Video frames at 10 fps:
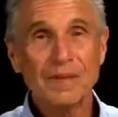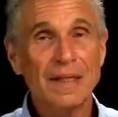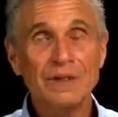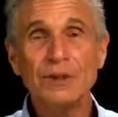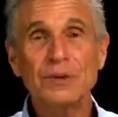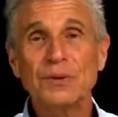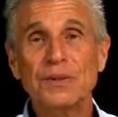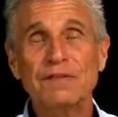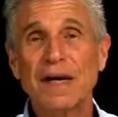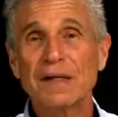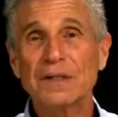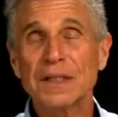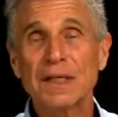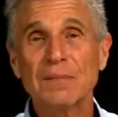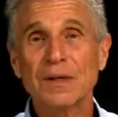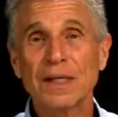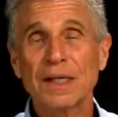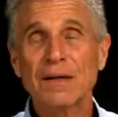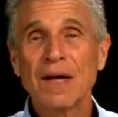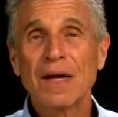as you do your fire
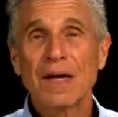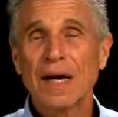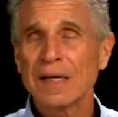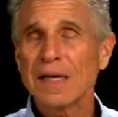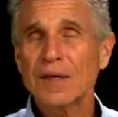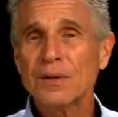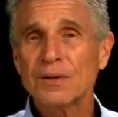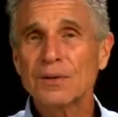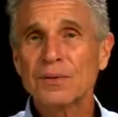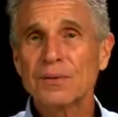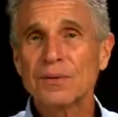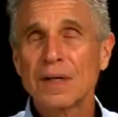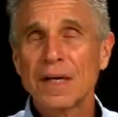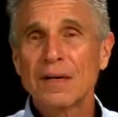ceremony, I'd like you to